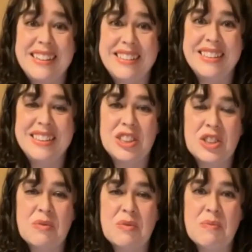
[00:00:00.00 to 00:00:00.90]
actually
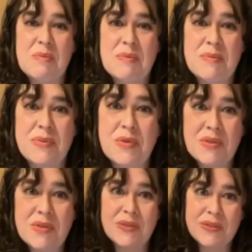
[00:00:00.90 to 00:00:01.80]
thinking a little
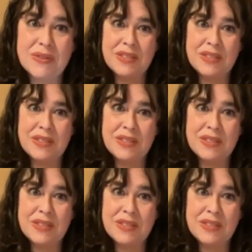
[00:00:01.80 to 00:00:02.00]
bit of what you